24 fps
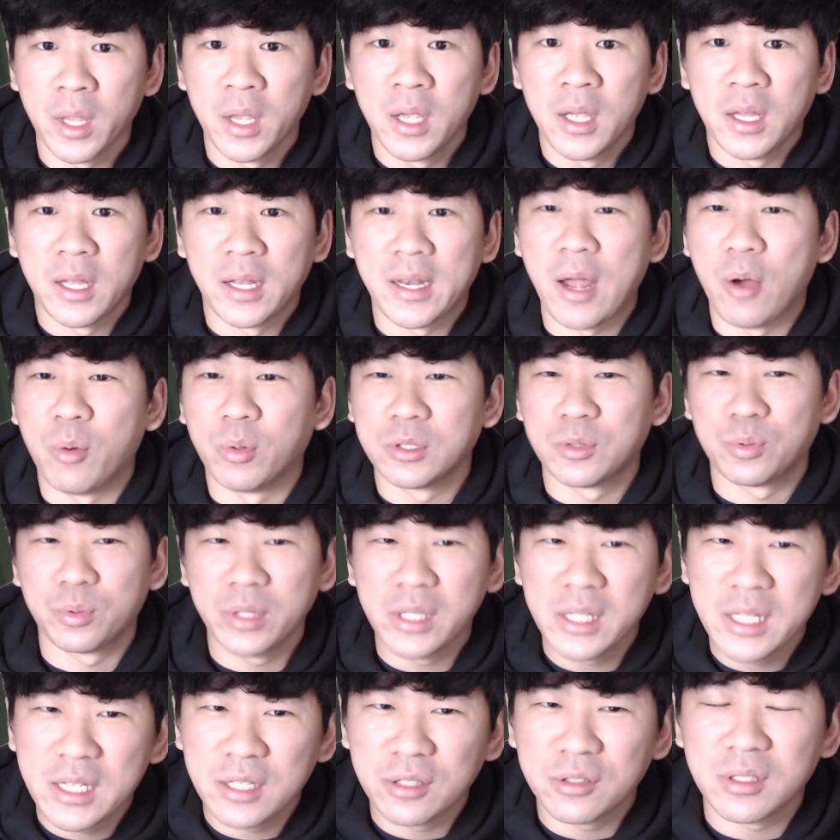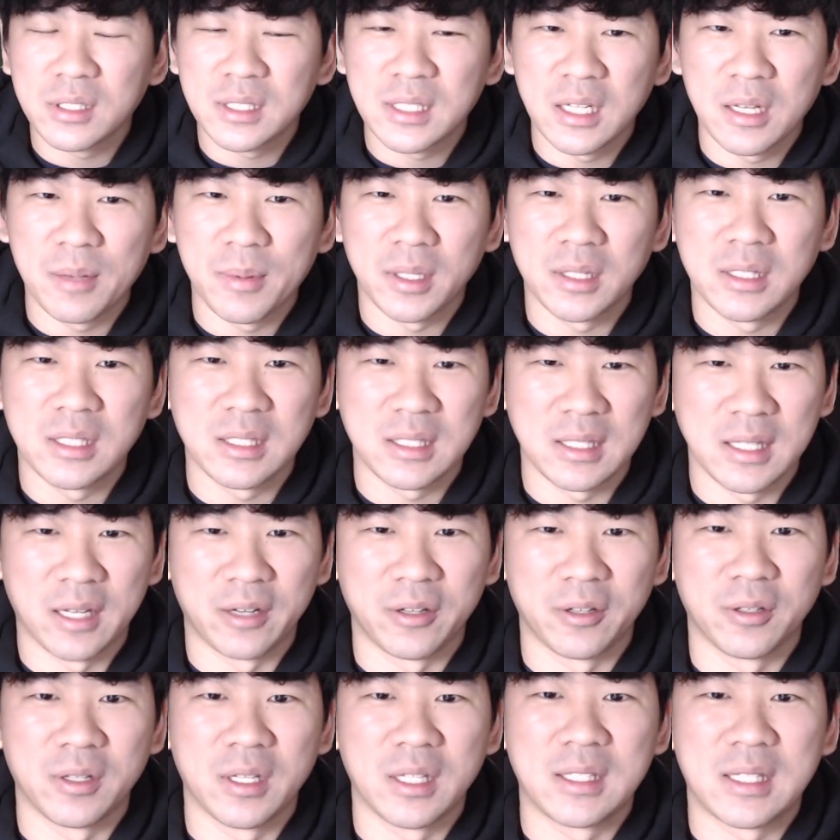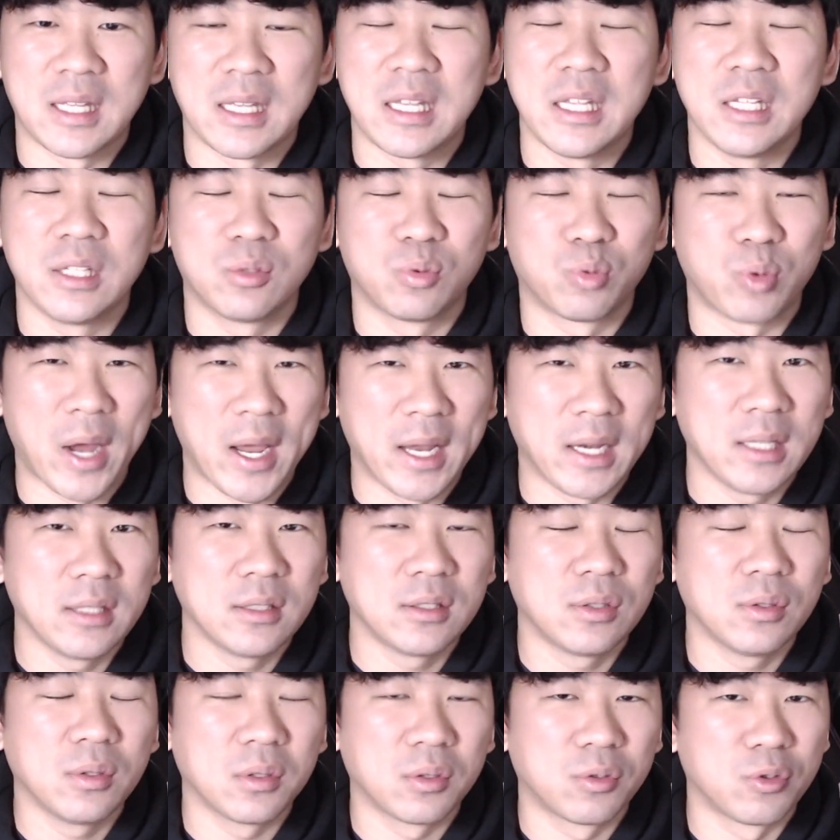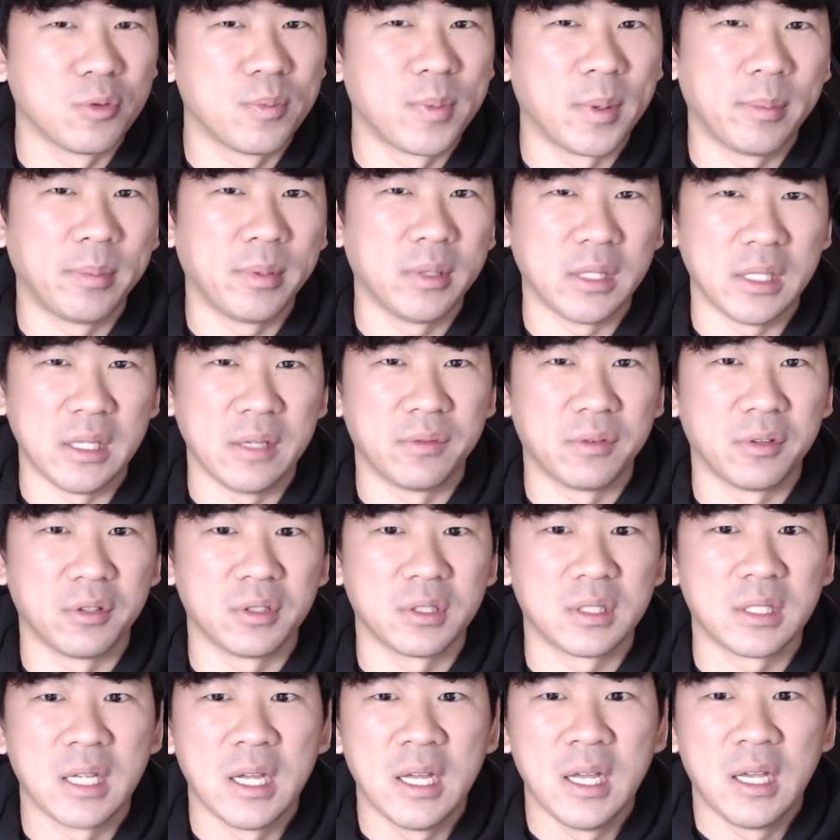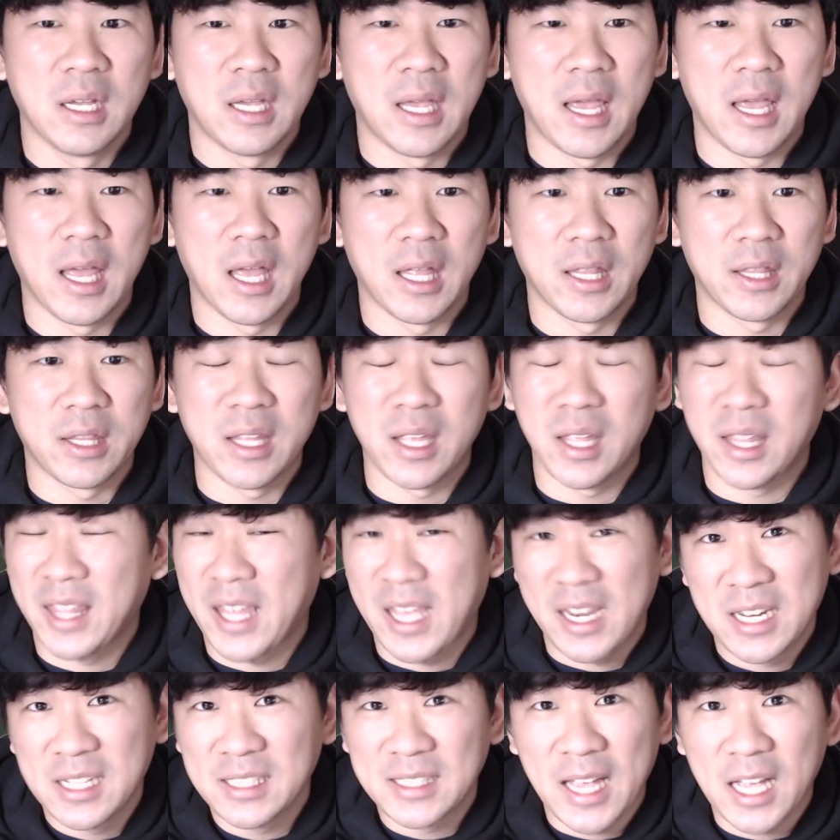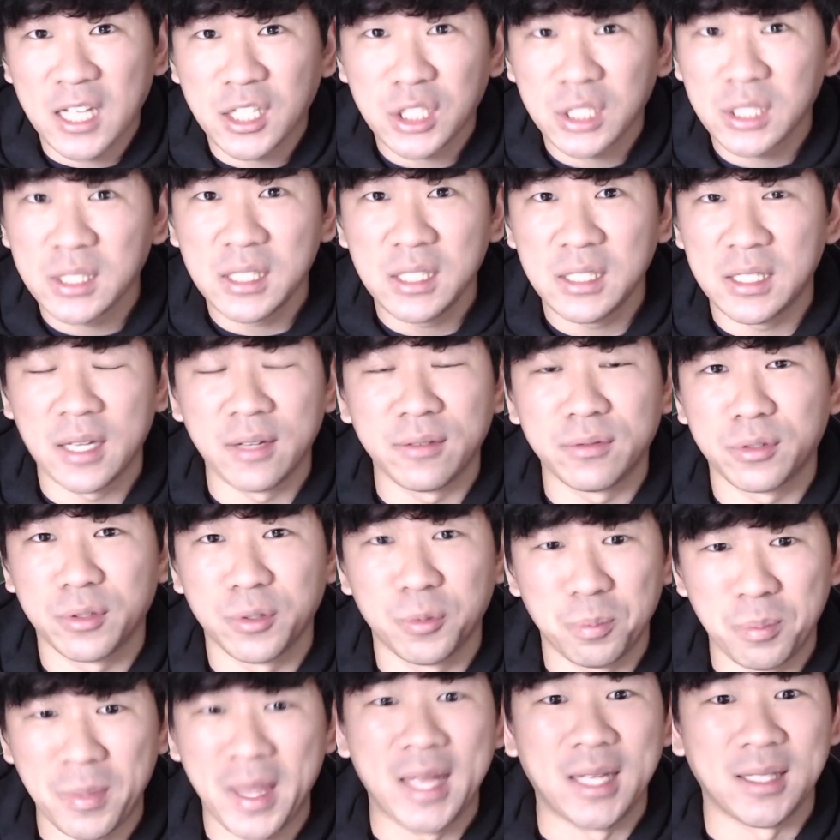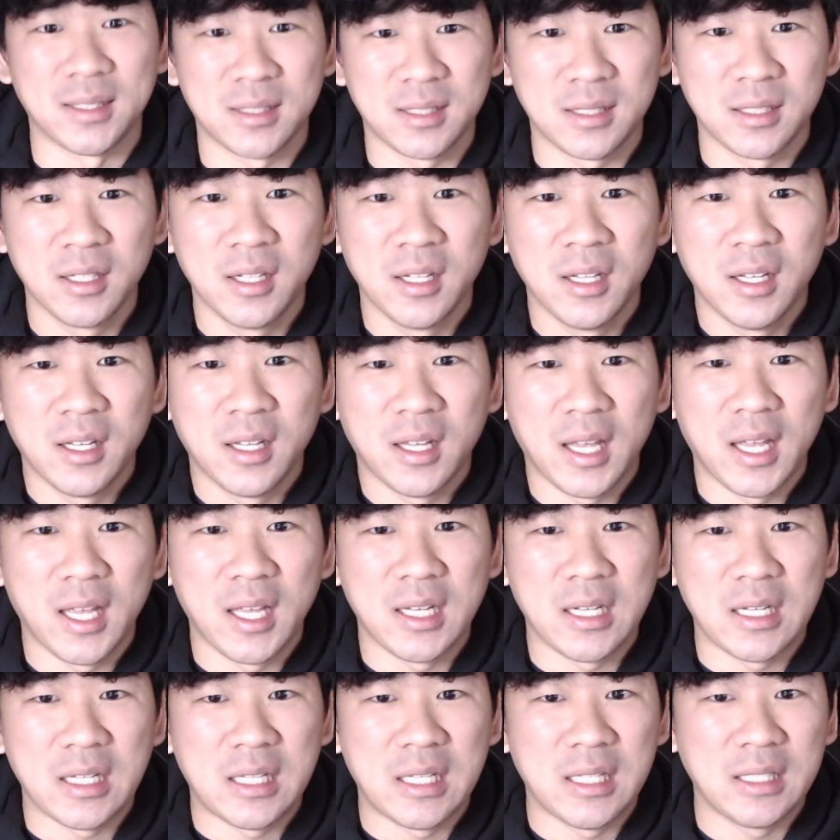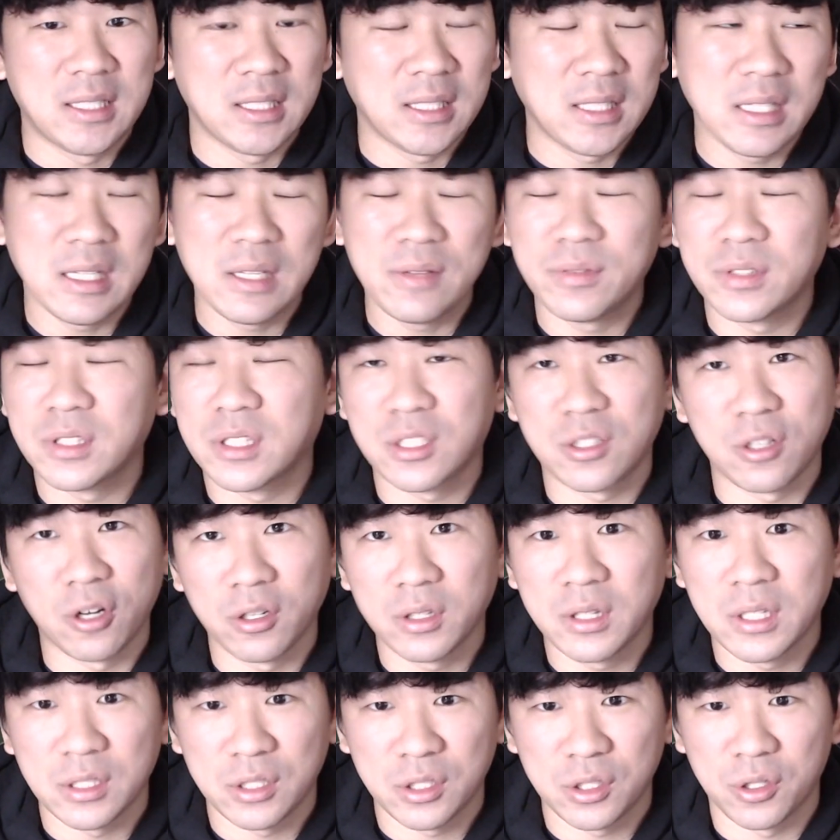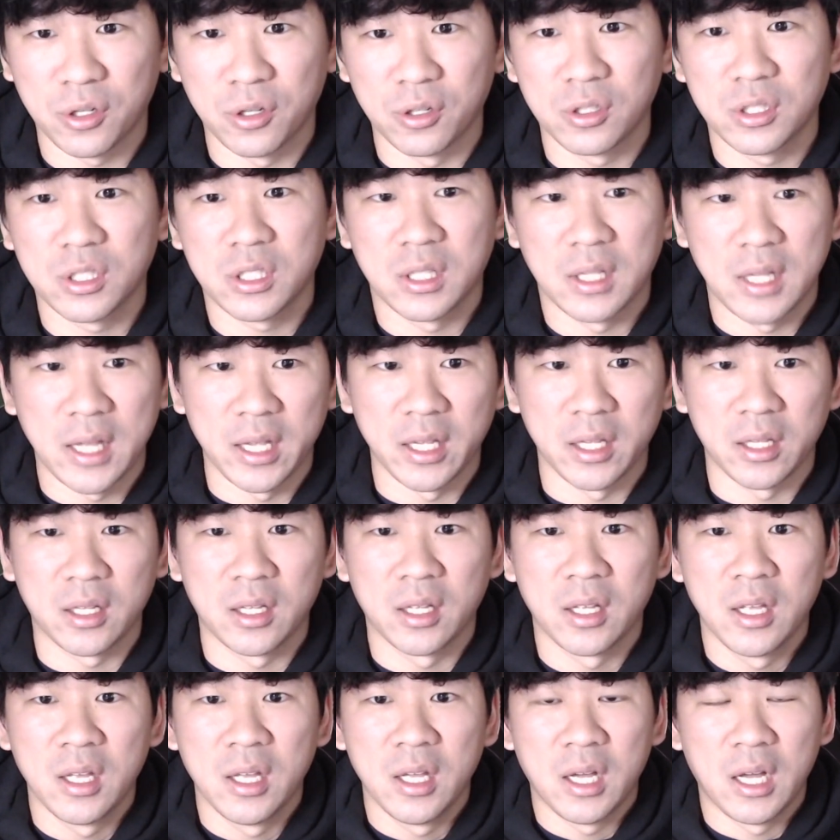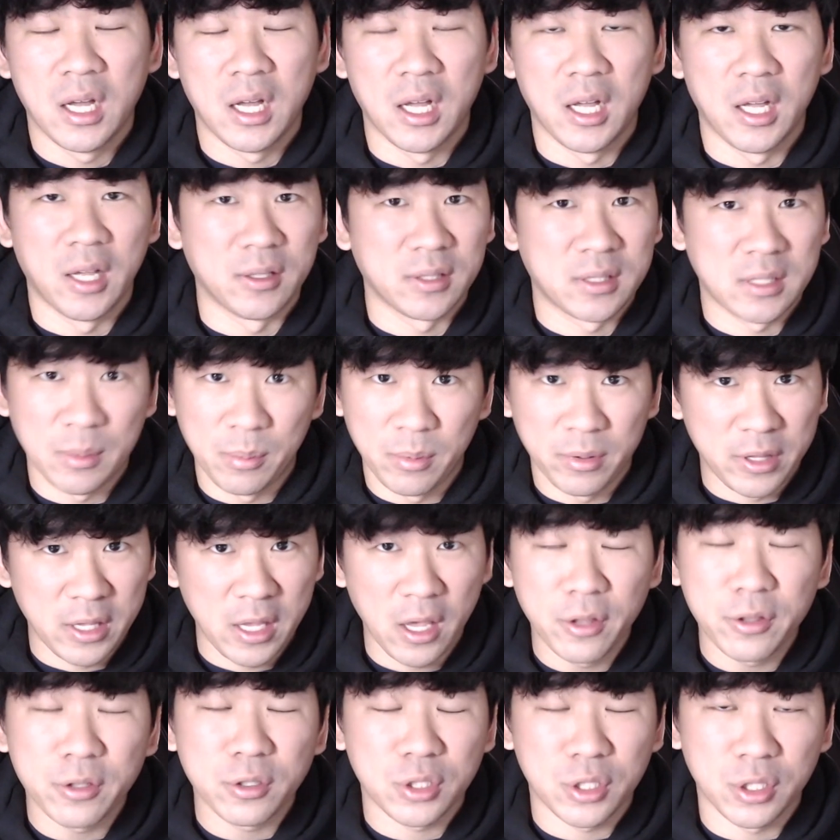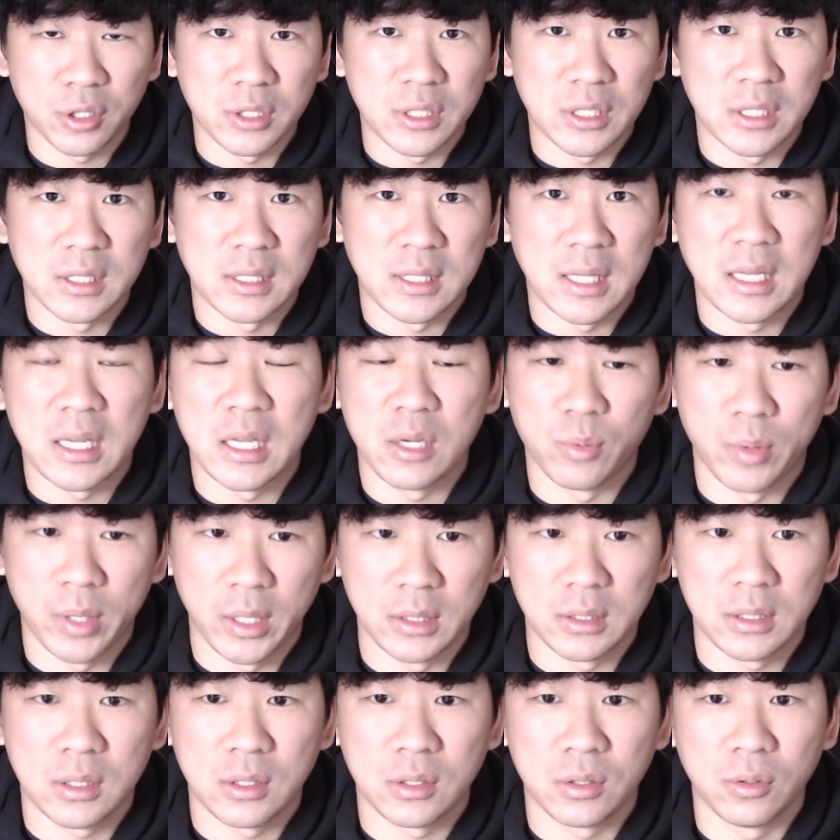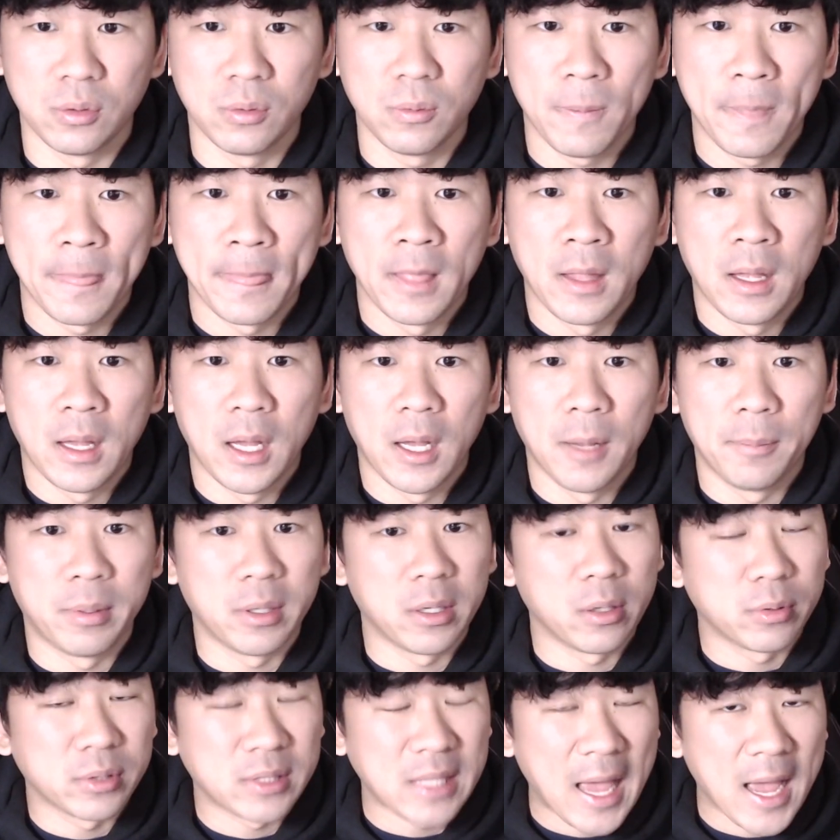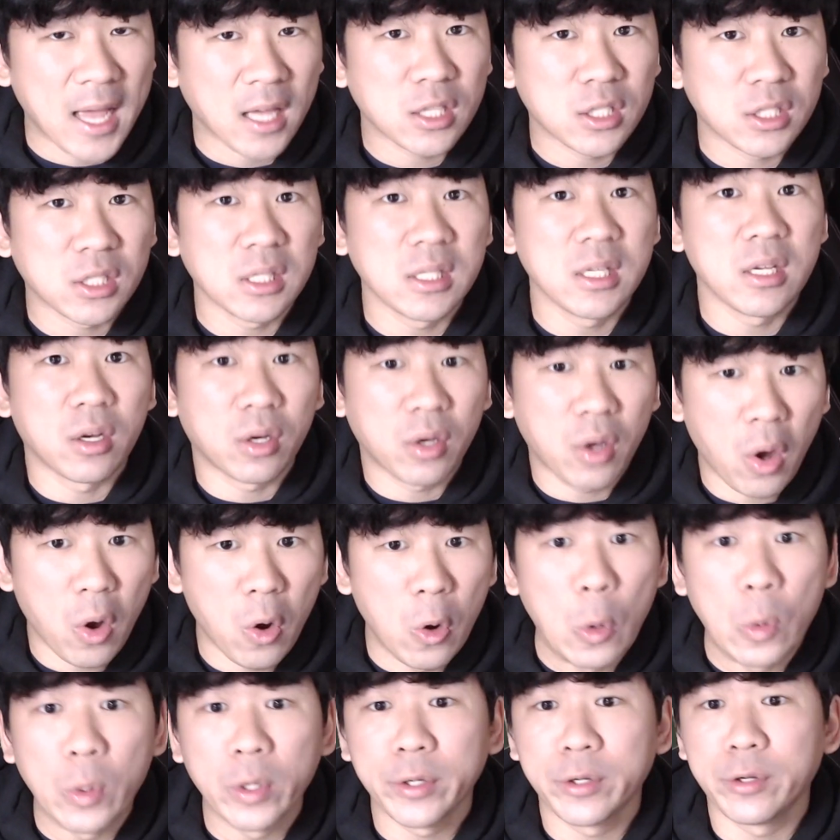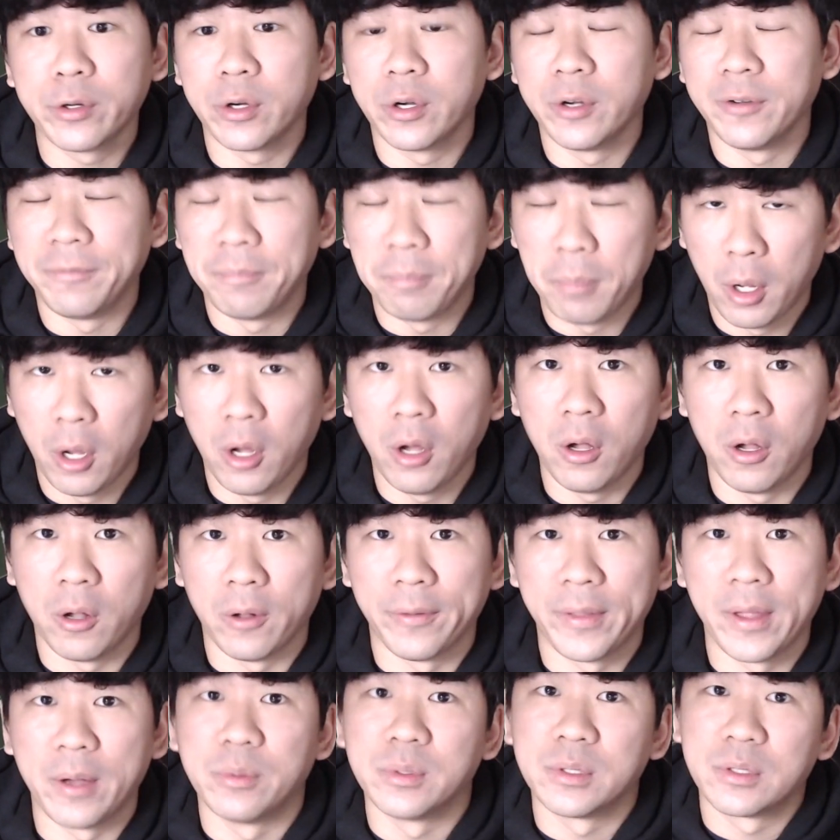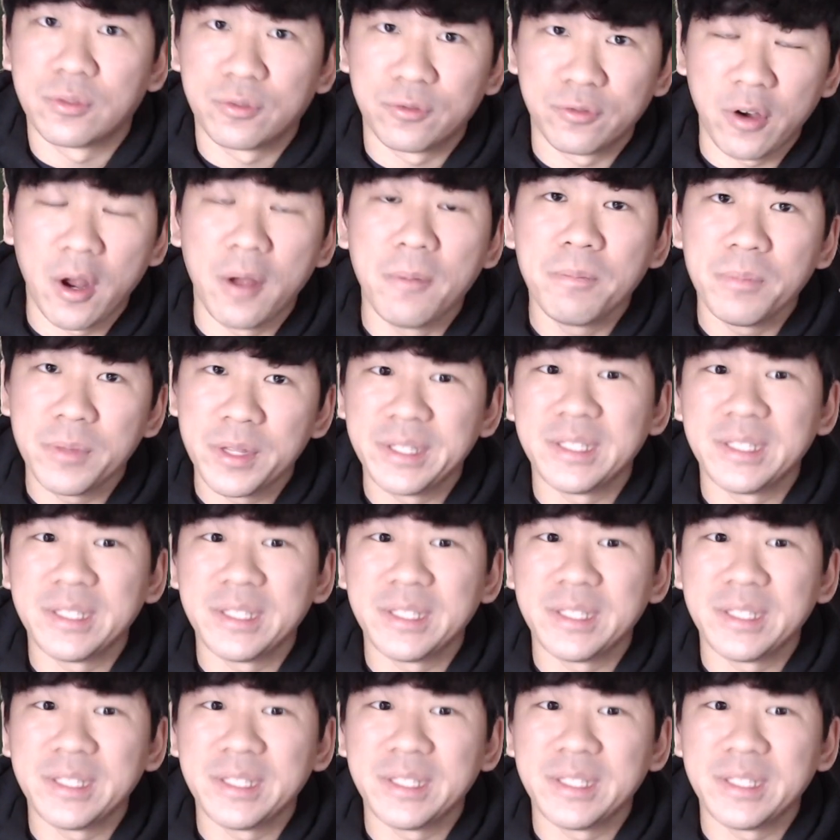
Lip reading: Now, what's really interesting about this letter is that he's writing to a group of believers that he's actually never met. And he didn't even start this church like some of the other churches that he writes to, but it was actually a co-worker of Paul that was from this